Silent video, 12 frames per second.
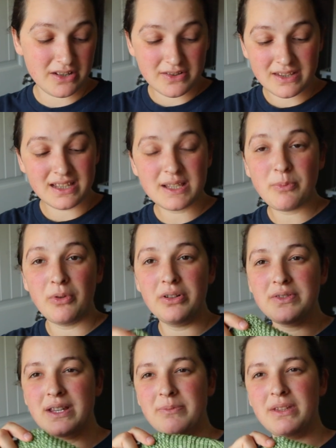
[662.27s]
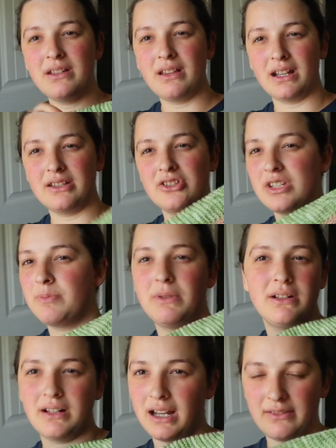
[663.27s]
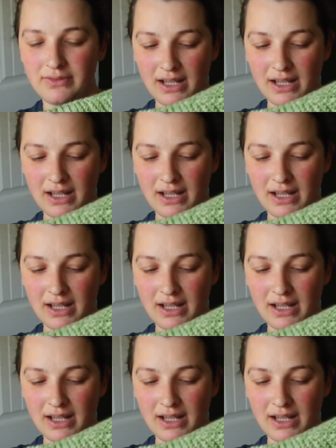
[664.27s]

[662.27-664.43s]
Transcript: years at this point or something. Like, it's just been kind of